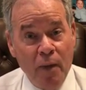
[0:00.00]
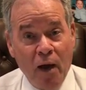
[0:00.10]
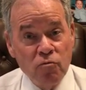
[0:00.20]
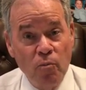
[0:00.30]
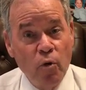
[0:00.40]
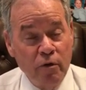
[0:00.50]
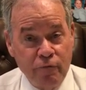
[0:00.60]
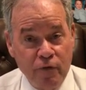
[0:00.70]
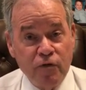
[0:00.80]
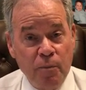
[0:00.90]
I want to get
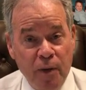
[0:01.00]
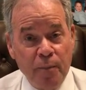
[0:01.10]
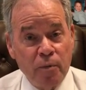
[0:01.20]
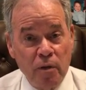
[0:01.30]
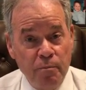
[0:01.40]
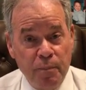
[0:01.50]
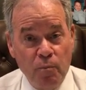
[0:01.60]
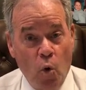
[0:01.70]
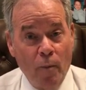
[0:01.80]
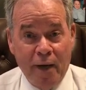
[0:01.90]
married with more than 50
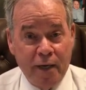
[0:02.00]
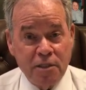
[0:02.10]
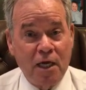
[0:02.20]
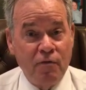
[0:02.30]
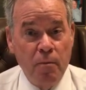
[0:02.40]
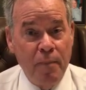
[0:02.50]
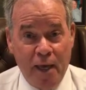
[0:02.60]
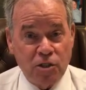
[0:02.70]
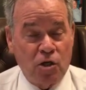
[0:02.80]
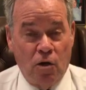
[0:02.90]
people and all my
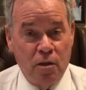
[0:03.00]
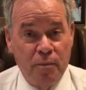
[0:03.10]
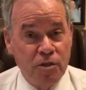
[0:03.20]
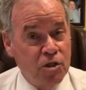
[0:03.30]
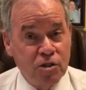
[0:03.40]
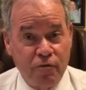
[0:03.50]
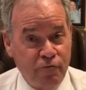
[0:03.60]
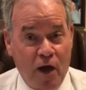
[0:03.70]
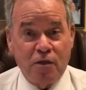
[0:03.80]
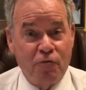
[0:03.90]
guests having masks on them.
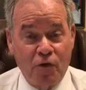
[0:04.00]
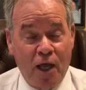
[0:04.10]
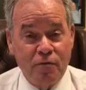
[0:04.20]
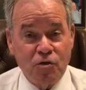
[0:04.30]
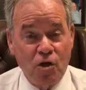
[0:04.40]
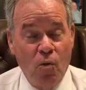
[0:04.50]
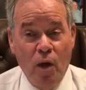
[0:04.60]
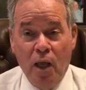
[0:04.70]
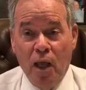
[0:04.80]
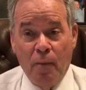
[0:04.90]
It's just a fact of
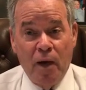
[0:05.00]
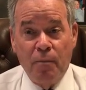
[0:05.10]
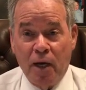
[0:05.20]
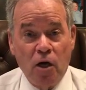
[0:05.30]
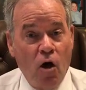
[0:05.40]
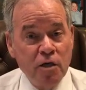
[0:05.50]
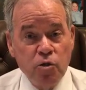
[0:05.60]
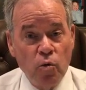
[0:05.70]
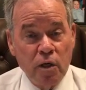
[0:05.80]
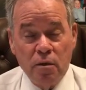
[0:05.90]
life. So
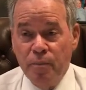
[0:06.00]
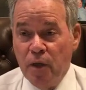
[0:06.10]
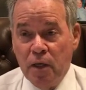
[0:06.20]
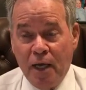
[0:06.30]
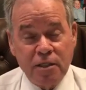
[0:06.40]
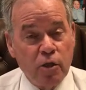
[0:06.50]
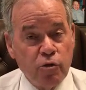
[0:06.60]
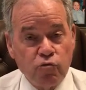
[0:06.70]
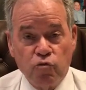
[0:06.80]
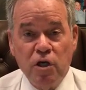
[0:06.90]
my goddaughter
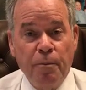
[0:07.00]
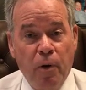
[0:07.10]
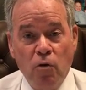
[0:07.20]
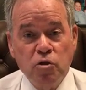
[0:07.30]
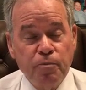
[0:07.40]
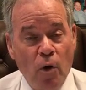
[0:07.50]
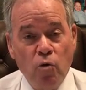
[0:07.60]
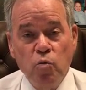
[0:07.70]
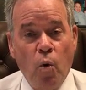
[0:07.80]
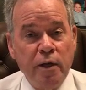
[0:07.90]
has had 3
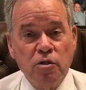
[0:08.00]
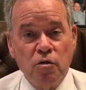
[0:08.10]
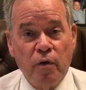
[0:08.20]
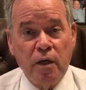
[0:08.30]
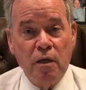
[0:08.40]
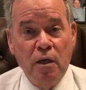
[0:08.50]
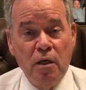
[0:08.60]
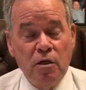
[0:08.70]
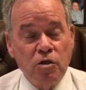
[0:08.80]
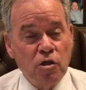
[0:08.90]
postponed weddings
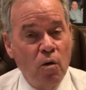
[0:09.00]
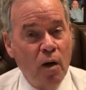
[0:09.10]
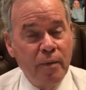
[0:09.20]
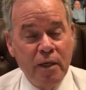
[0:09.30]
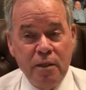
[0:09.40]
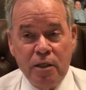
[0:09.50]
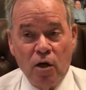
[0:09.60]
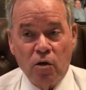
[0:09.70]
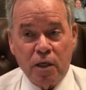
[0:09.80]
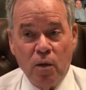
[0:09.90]
already. So,
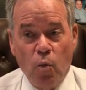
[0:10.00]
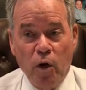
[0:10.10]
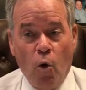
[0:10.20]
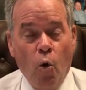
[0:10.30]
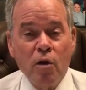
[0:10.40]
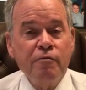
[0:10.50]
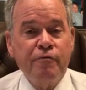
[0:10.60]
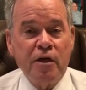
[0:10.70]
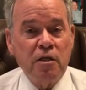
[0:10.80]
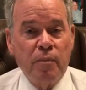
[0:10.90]
I mean, look, we're
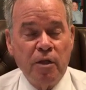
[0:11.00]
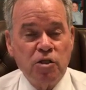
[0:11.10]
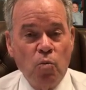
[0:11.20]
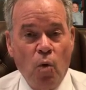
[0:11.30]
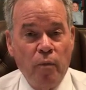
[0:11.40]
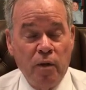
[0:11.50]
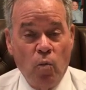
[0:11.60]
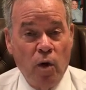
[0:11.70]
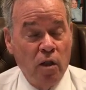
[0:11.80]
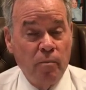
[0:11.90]
all affected by
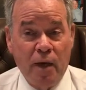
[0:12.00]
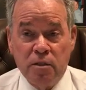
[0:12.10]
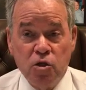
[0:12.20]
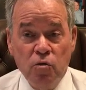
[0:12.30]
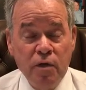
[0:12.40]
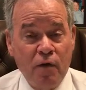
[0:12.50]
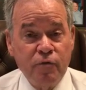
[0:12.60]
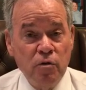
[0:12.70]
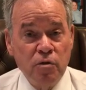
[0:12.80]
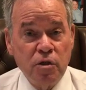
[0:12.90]
this in one way or other. My
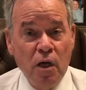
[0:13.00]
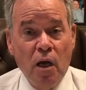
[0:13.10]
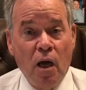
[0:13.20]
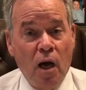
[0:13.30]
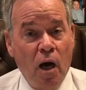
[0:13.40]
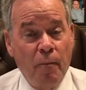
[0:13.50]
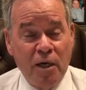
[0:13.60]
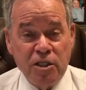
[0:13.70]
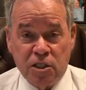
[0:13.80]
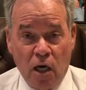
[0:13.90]
2 nephews,
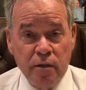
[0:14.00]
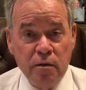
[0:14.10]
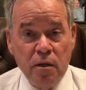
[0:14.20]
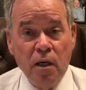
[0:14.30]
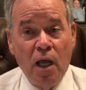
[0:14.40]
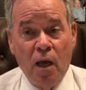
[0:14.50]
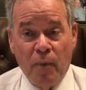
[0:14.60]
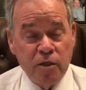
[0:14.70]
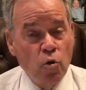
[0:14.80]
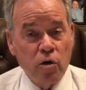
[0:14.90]
my
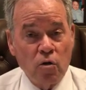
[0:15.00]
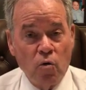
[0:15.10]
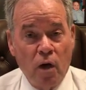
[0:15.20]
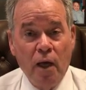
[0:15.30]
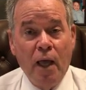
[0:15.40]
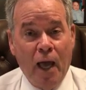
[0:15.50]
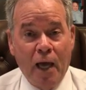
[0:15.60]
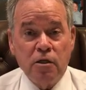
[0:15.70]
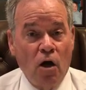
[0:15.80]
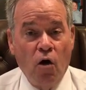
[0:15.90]
son, and my
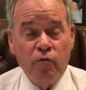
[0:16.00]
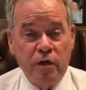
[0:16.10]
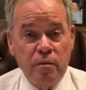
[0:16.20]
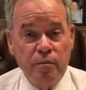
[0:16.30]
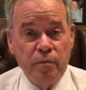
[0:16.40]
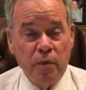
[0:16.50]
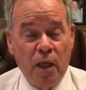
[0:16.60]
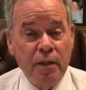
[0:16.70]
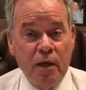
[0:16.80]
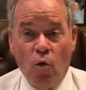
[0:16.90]
daughter-in-law had
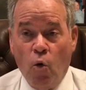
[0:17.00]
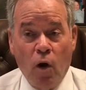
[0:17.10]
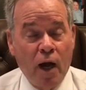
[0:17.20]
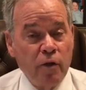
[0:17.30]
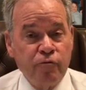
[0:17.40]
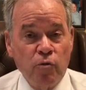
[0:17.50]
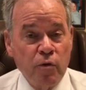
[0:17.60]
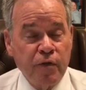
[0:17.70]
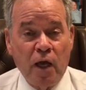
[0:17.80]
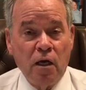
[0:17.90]
COVID, and they
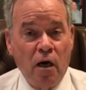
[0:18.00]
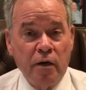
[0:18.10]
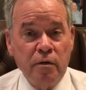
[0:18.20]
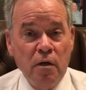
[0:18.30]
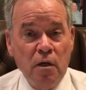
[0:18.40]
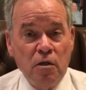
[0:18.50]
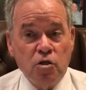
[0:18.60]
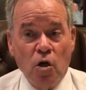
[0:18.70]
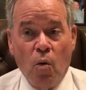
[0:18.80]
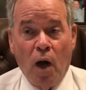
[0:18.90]
all got through it, thank
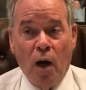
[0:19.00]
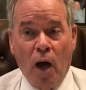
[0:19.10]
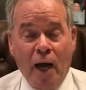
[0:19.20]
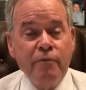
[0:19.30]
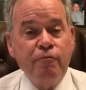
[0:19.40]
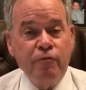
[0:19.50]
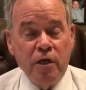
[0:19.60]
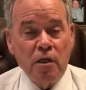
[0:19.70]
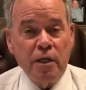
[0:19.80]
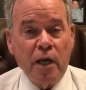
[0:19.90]
God. So
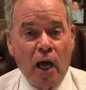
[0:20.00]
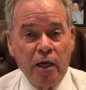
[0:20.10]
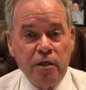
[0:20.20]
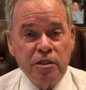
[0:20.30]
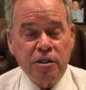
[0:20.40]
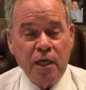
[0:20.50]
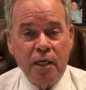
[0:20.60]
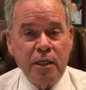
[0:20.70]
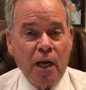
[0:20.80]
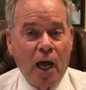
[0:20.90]
I feel it,
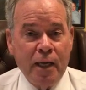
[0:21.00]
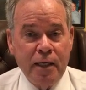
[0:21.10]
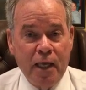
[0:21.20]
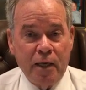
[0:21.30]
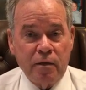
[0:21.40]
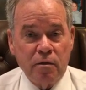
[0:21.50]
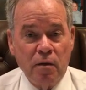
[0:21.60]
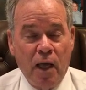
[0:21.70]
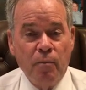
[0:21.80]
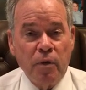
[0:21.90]
I understand it, I
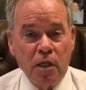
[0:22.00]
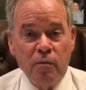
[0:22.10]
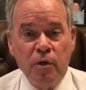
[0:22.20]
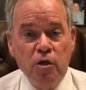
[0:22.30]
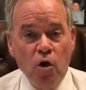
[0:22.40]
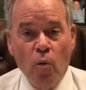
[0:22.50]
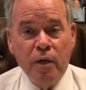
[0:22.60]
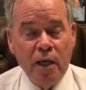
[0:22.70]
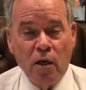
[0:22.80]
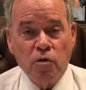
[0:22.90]
get it. And
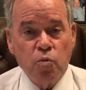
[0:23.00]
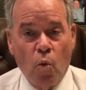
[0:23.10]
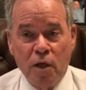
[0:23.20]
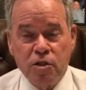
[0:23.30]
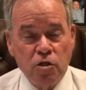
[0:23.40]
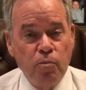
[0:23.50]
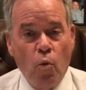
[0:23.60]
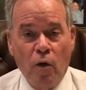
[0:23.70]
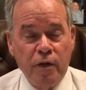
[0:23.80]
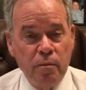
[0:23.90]
believe me, nobody else
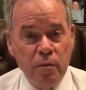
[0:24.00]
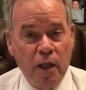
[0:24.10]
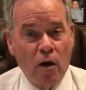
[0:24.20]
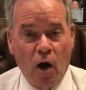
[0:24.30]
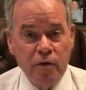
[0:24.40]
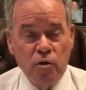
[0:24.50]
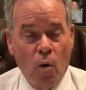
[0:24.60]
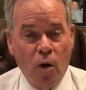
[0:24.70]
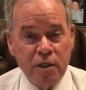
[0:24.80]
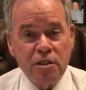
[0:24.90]
wants this more than
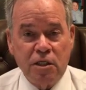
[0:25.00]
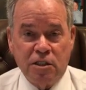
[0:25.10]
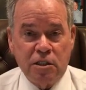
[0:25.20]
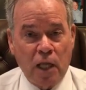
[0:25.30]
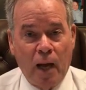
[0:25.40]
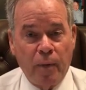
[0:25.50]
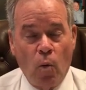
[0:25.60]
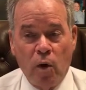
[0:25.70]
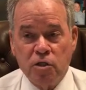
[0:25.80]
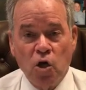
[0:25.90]
I do. I want this to
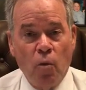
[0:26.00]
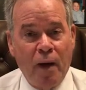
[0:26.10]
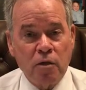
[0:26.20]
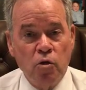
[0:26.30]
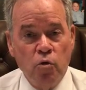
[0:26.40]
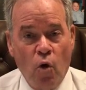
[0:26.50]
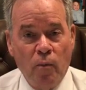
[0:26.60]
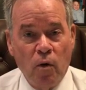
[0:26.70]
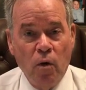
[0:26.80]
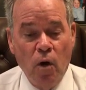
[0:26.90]
stop. I want us to go
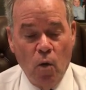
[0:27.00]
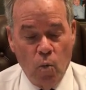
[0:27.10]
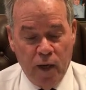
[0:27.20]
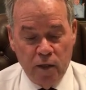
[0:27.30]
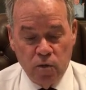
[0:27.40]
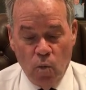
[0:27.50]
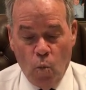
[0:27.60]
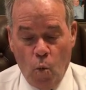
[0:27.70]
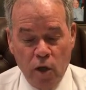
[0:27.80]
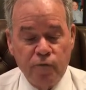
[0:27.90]
back to normal.
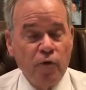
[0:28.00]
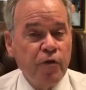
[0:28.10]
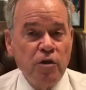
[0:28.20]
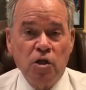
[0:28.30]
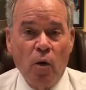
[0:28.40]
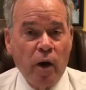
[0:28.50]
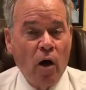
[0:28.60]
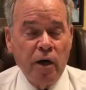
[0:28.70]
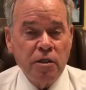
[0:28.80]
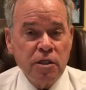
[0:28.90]
We had wonderful
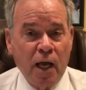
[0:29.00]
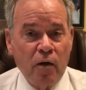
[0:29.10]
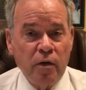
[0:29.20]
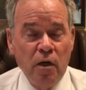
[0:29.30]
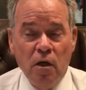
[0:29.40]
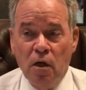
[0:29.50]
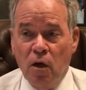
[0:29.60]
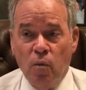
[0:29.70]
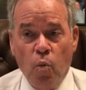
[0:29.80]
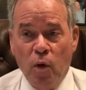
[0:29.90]
things going on in this
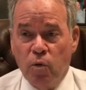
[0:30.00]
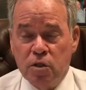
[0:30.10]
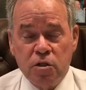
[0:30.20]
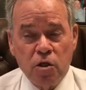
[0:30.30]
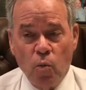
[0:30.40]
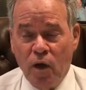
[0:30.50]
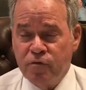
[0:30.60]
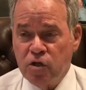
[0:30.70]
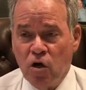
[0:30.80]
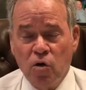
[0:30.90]
county. We have
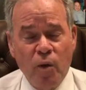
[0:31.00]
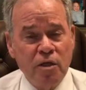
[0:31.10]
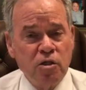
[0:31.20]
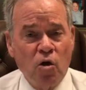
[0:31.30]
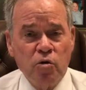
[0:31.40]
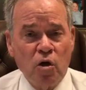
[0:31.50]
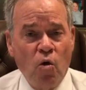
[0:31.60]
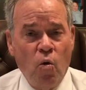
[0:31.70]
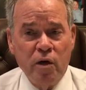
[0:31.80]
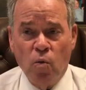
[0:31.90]

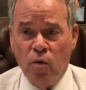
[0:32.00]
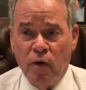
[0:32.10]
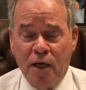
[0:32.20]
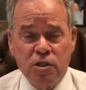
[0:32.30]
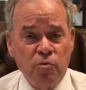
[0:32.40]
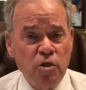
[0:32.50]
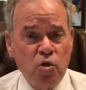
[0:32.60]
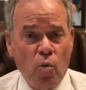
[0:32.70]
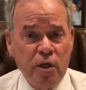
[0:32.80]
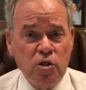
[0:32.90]
turned the corner. We're
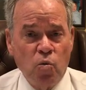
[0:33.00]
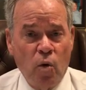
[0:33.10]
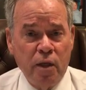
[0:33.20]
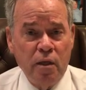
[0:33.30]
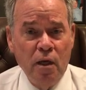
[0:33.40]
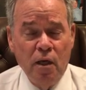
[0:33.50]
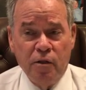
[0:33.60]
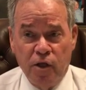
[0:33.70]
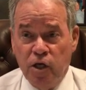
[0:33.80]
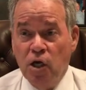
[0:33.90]
entering
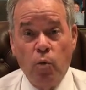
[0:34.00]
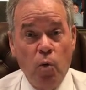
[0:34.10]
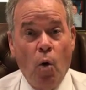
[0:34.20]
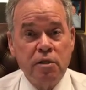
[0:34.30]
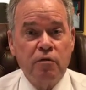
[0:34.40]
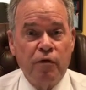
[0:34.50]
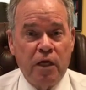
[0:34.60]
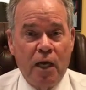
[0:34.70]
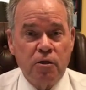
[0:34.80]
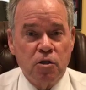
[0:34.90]
2020, the year we
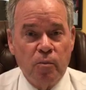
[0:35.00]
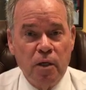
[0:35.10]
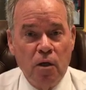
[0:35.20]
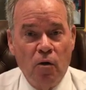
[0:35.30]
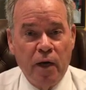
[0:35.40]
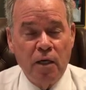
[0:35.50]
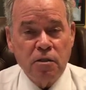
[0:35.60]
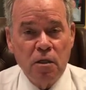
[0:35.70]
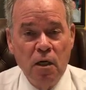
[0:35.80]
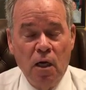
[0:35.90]
want to forget, is gonna
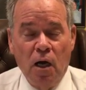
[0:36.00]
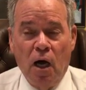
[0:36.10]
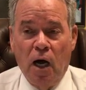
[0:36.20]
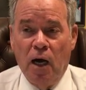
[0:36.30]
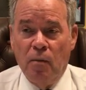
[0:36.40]
be known as.